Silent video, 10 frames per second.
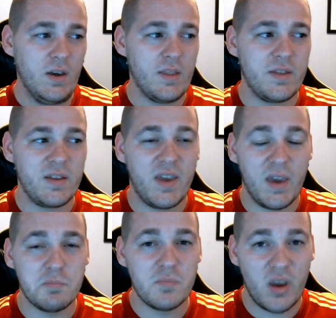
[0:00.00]
the
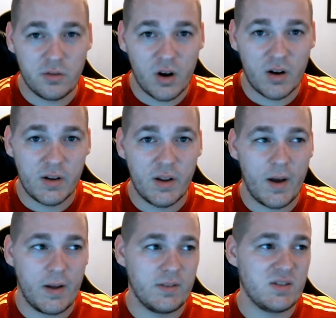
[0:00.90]
game may run
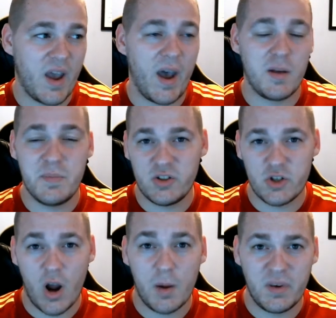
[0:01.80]
a tad bit
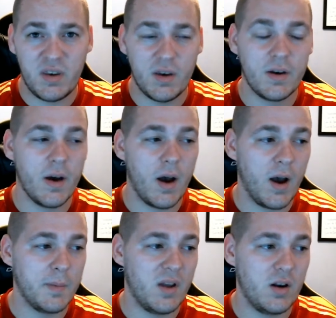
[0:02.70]
choppy
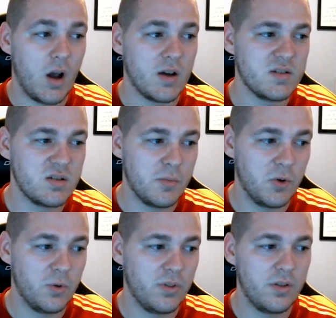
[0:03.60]
and not
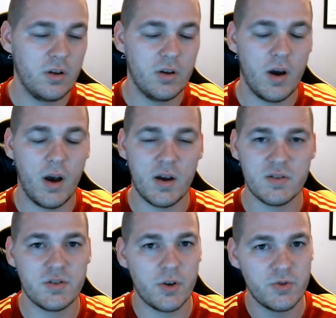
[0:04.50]
smooth,
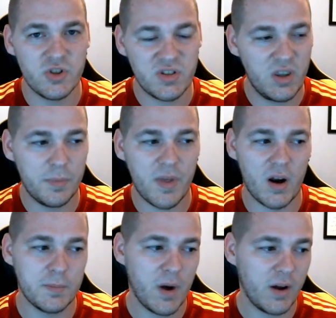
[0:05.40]
so just keep
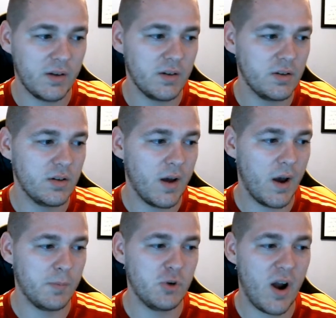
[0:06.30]
that in mind.
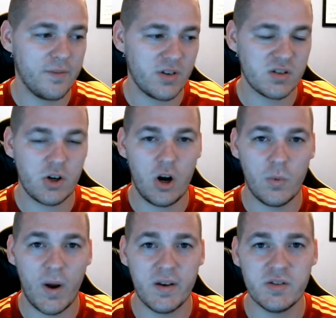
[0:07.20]
Graphics card
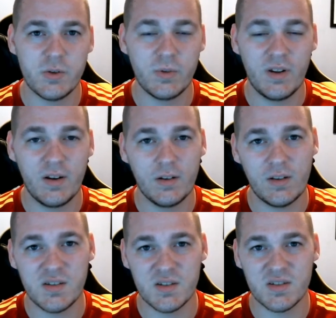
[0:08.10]
wise, you need at
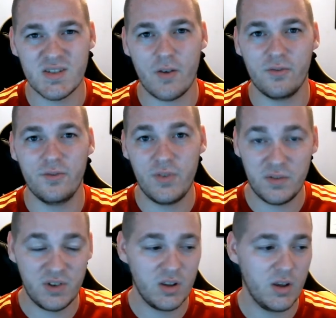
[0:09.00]
least a 750